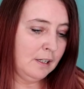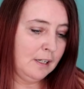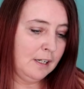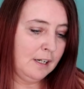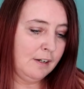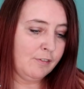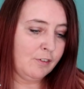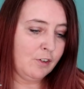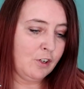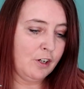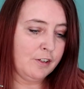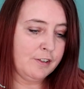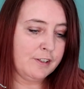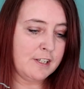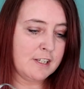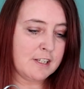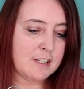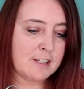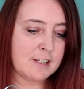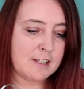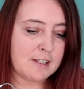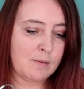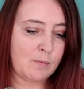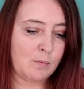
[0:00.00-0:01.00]
I've got
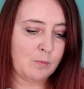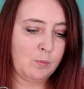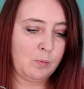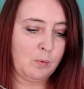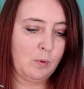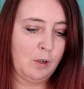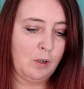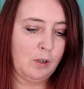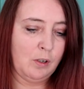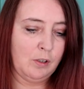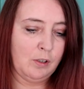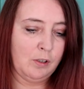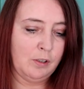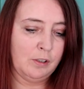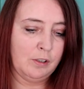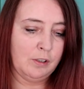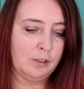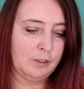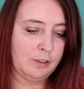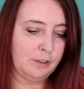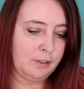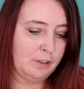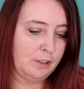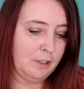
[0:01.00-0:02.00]
this
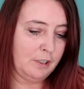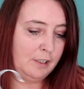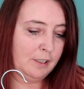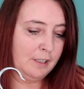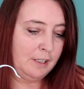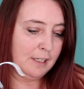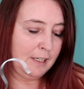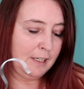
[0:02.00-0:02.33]
one.